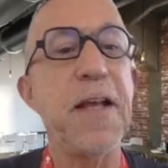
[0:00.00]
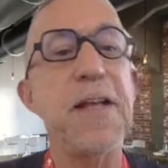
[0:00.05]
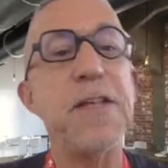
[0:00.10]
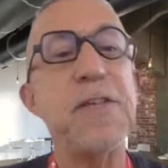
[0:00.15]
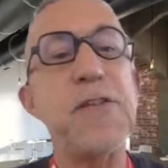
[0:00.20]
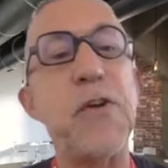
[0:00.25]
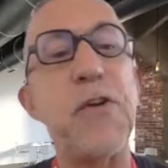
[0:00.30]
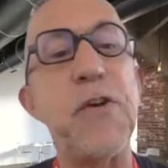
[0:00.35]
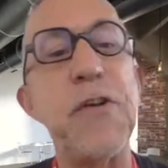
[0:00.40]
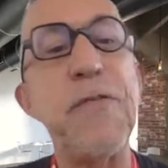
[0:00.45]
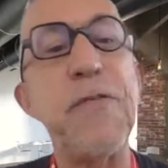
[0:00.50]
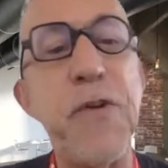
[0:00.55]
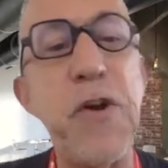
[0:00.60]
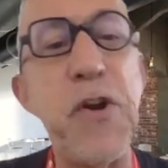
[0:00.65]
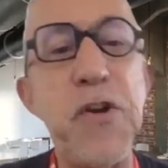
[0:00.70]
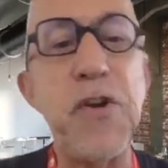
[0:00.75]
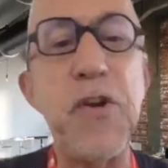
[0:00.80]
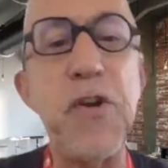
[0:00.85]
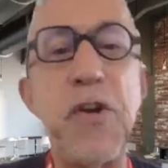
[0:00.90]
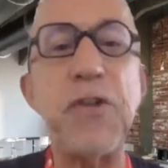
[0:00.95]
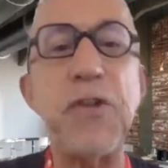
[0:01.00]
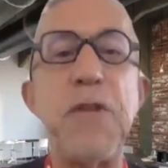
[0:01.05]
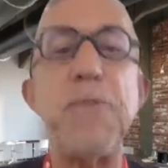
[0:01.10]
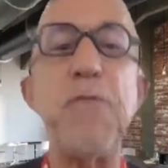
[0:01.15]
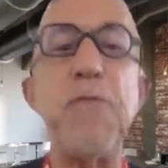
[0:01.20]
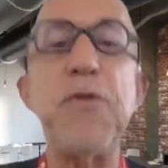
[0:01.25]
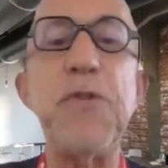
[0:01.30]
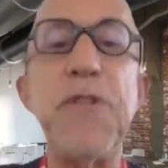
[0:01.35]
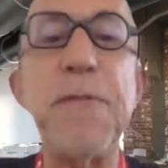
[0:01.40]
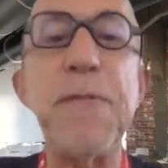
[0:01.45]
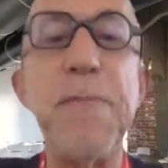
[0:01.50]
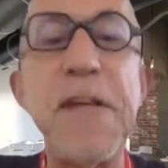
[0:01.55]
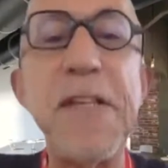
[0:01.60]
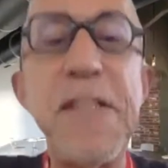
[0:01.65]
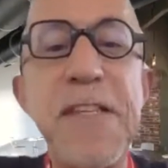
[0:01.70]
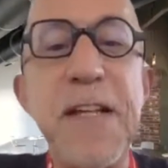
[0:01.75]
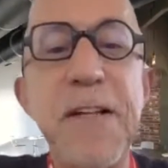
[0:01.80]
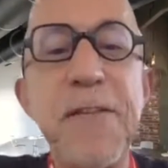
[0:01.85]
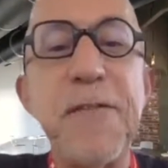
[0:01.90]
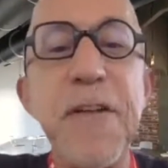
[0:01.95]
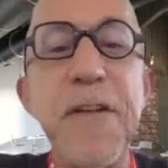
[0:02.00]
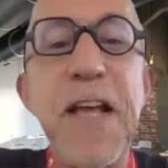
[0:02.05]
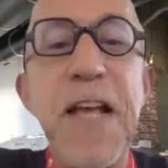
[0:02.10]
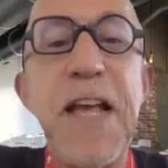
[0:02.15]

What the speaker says: Sorry for not unmuting myself.